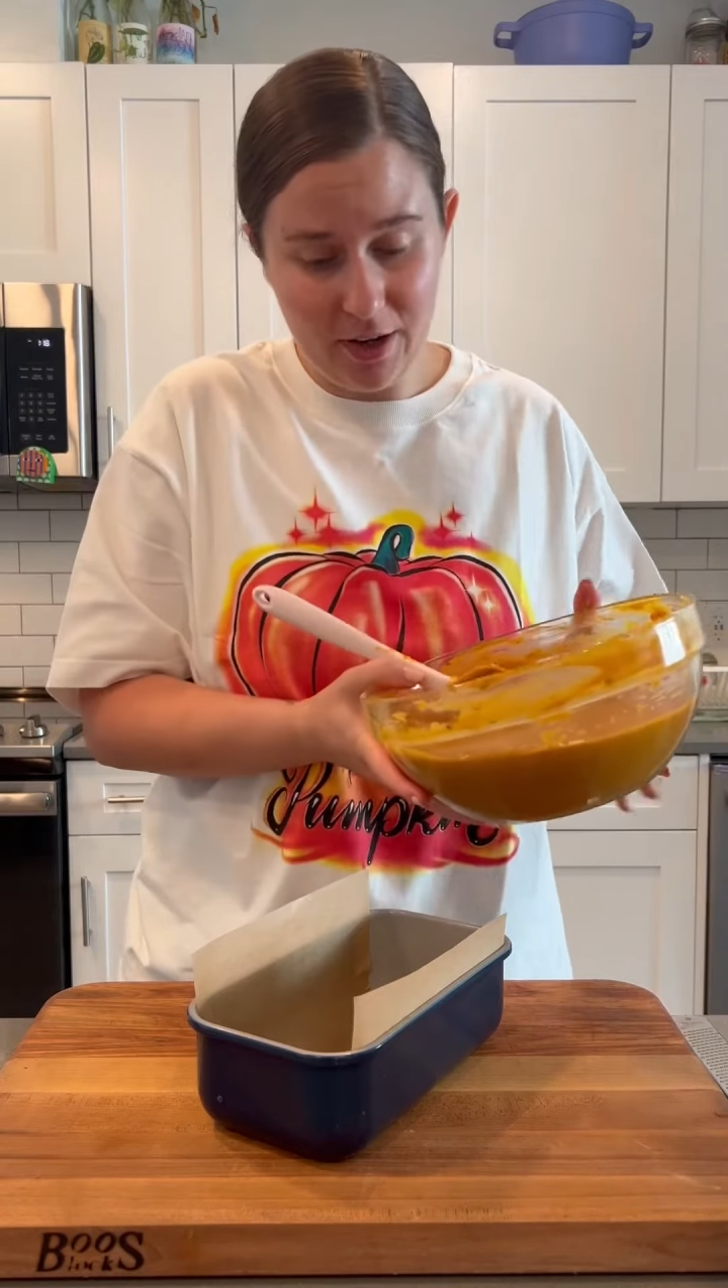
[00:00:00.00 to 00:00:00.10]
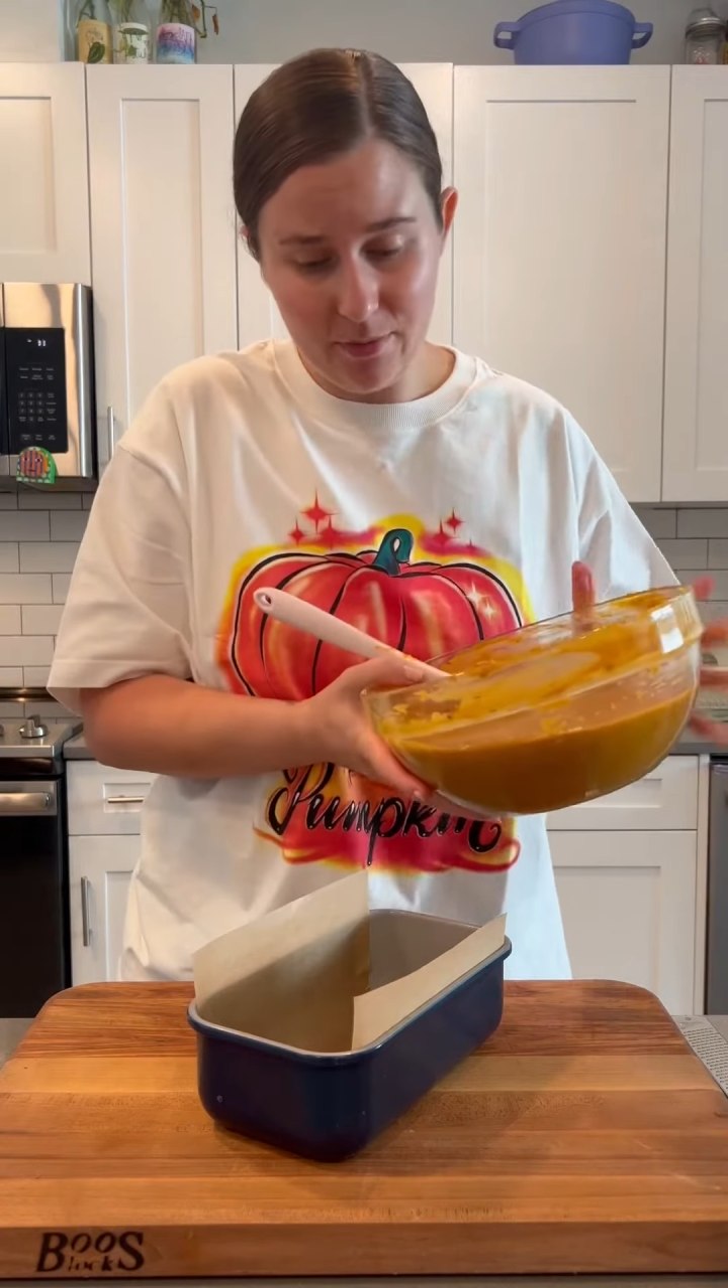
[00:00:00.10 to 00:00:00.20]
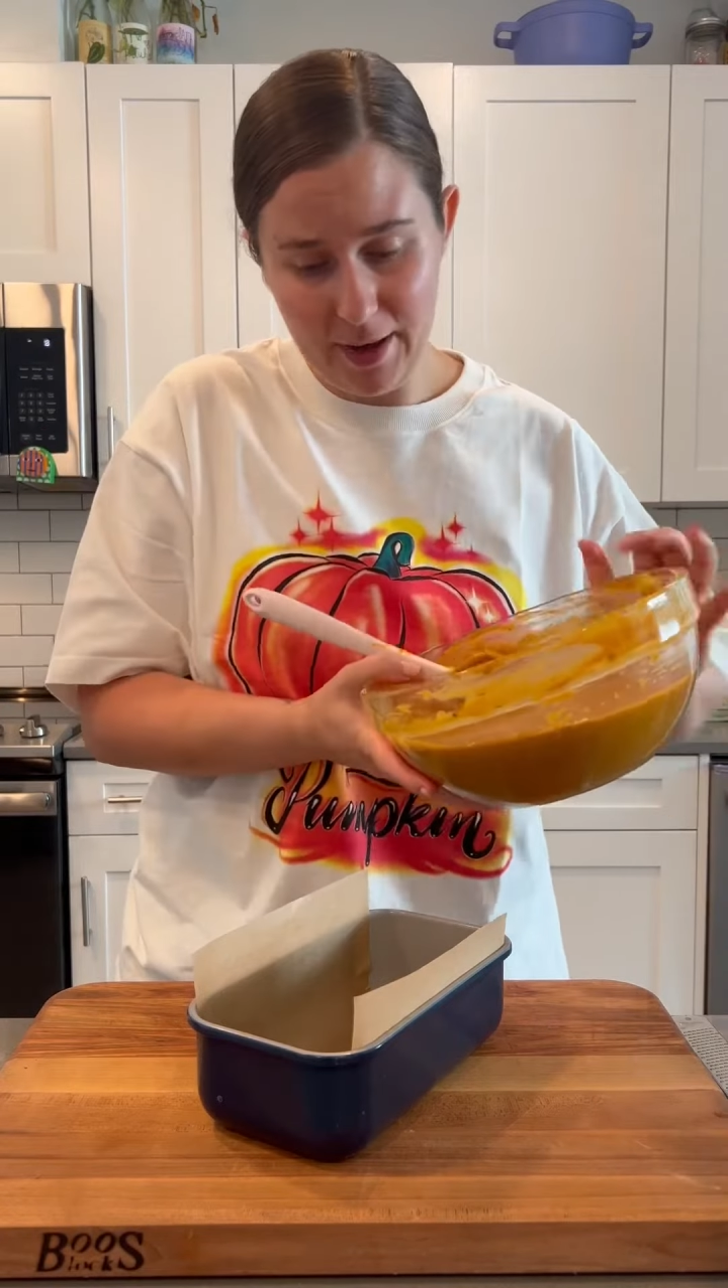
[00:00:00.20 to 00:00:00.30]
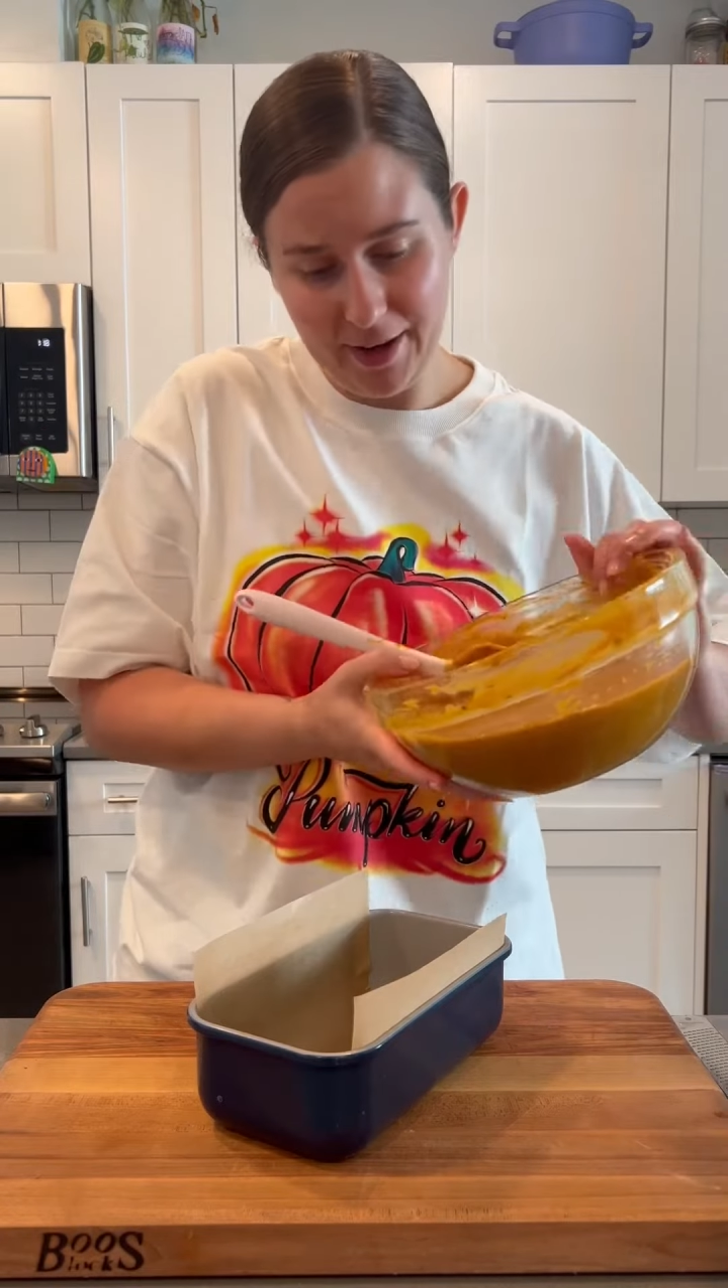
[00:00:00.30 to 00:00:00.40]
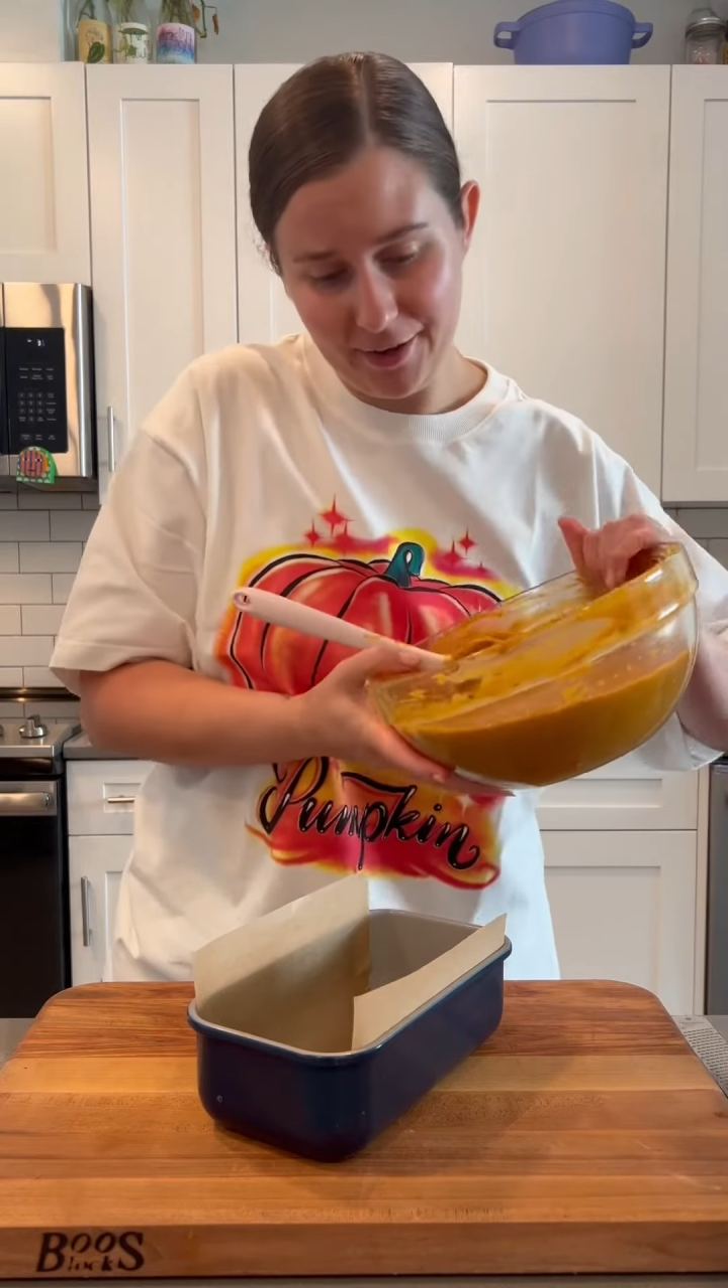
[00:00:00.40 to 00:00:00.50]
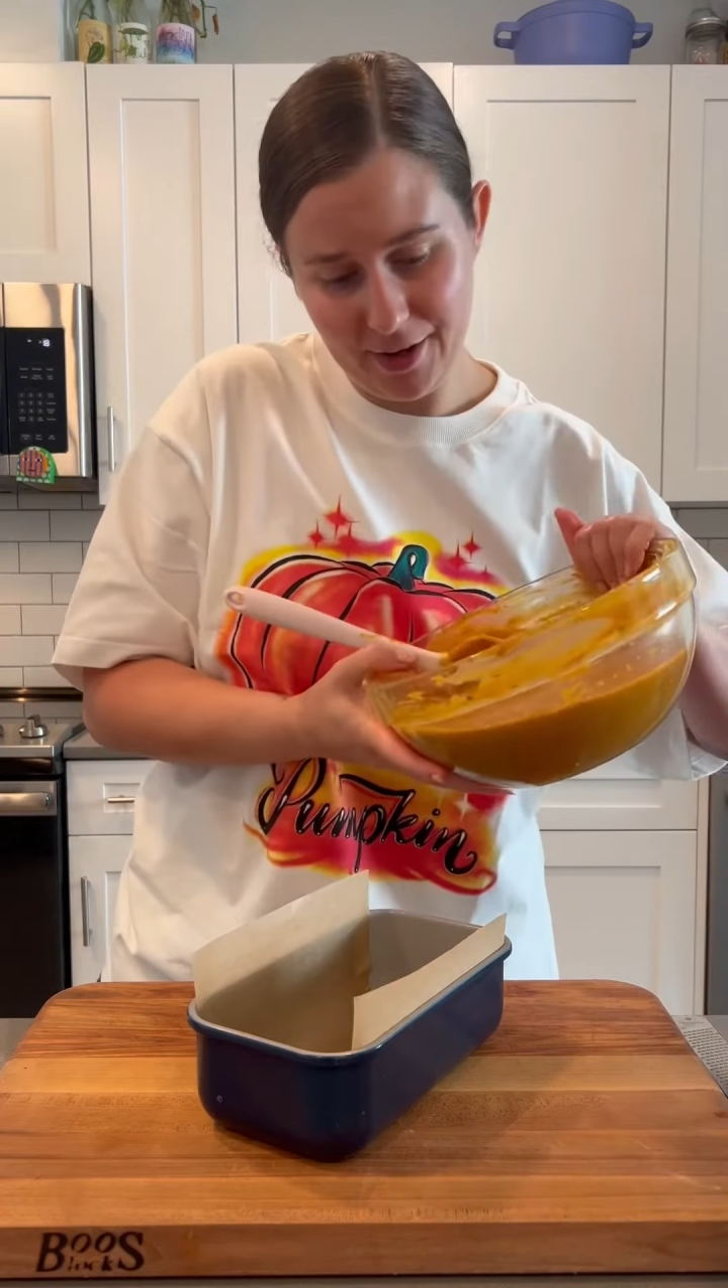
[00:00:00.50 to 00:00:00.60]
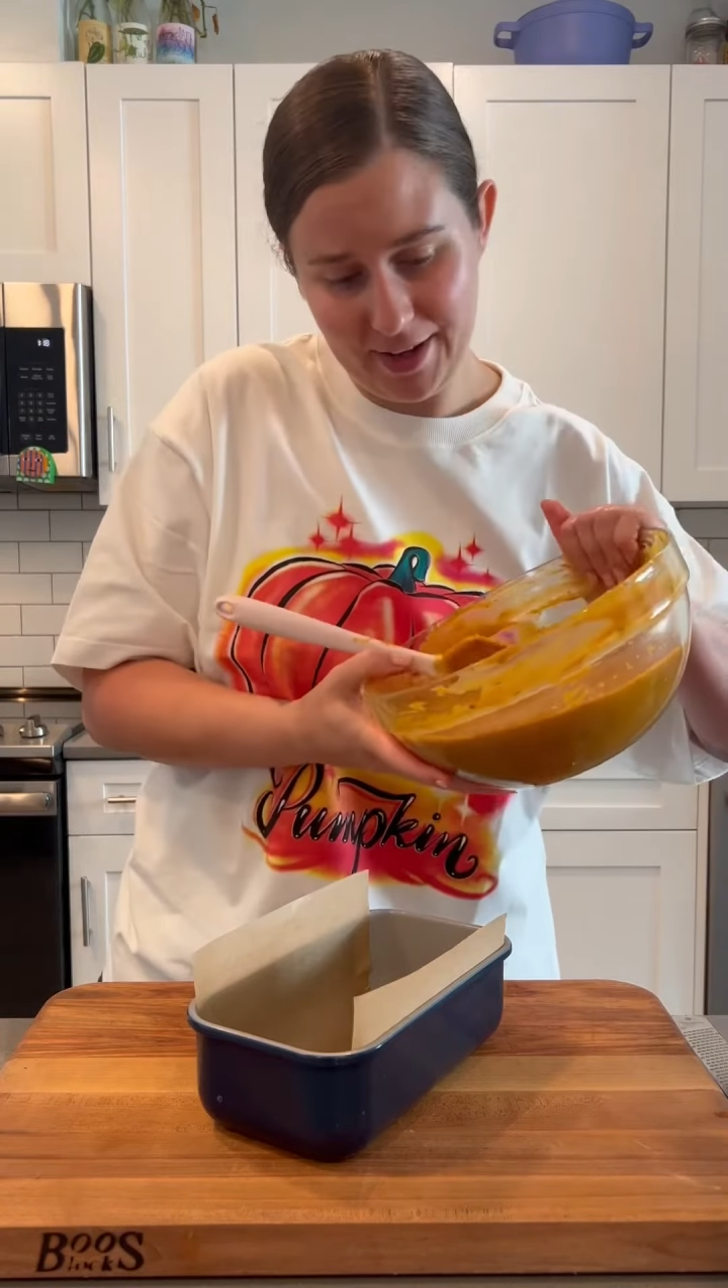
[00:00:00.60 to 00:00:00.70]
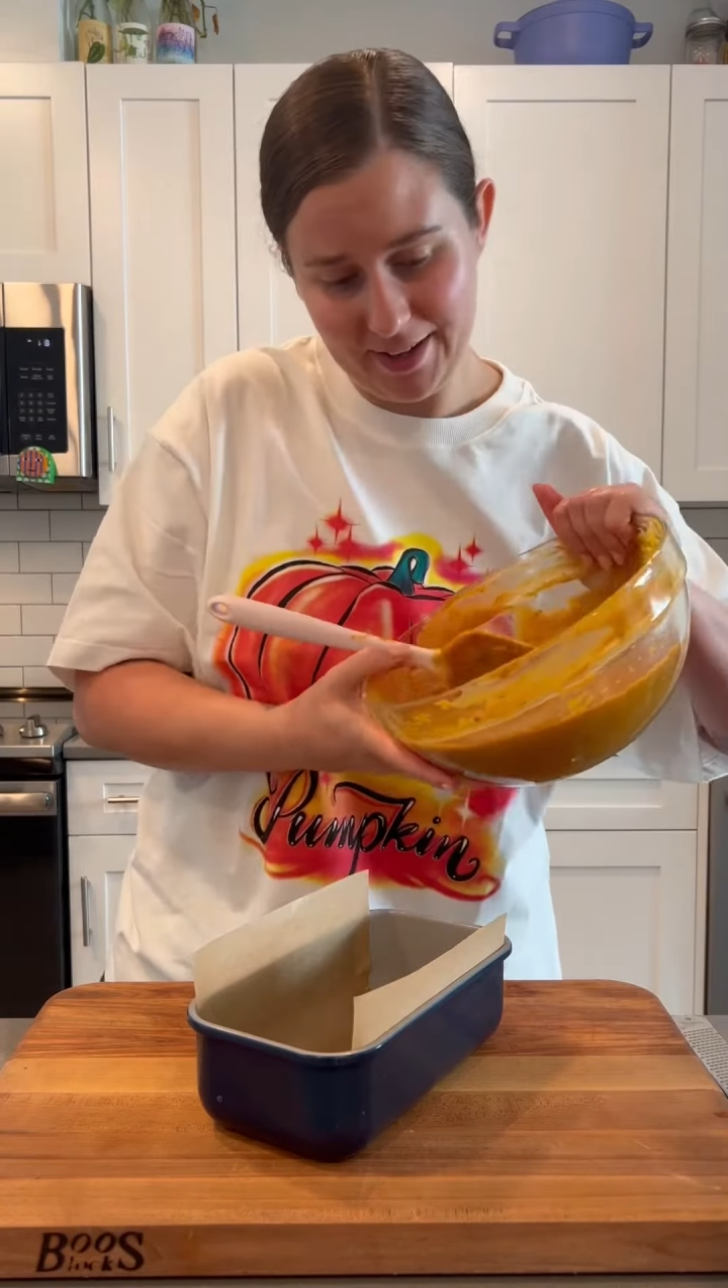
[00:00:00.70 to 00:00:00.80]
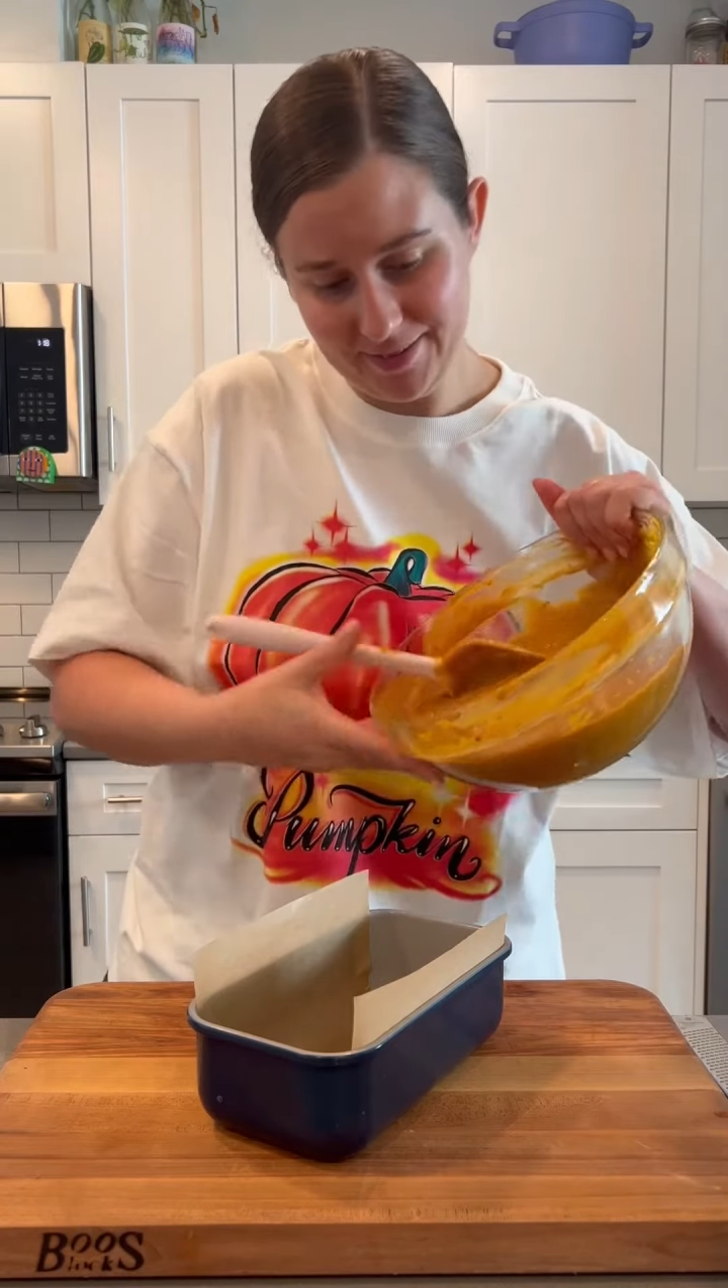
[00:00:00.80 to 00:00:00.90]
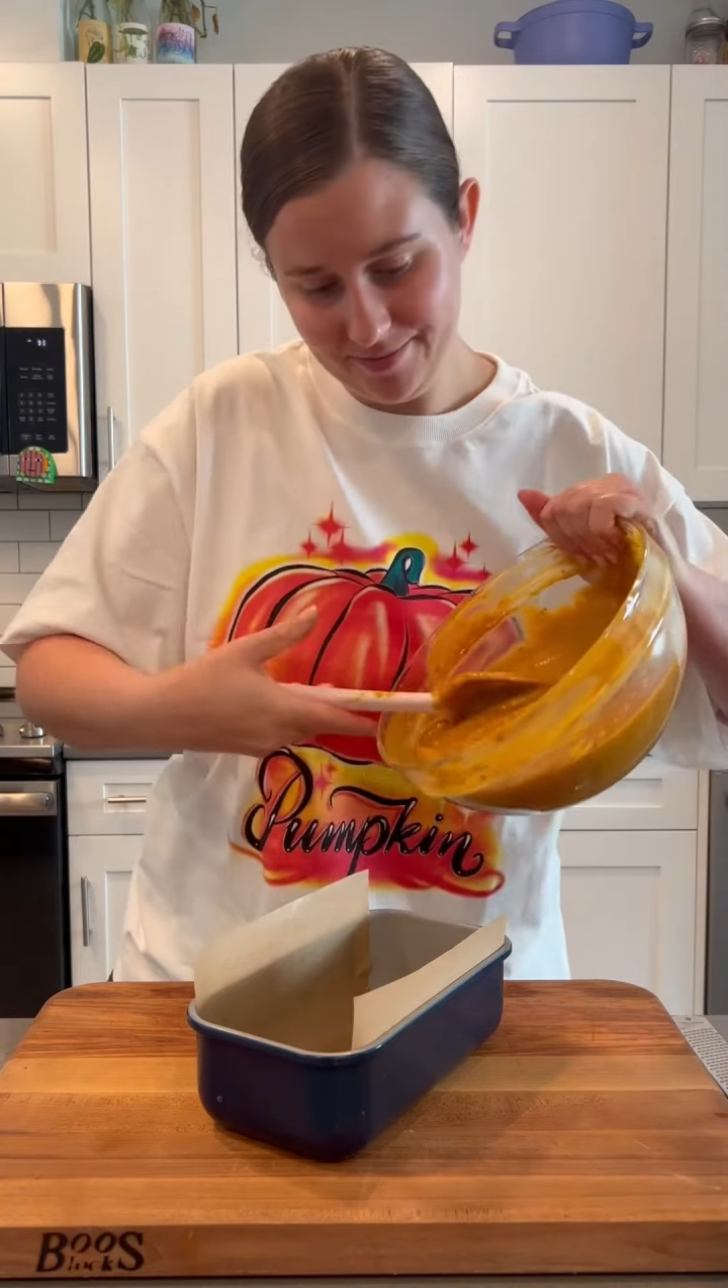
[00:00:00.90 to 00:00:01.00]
batter in.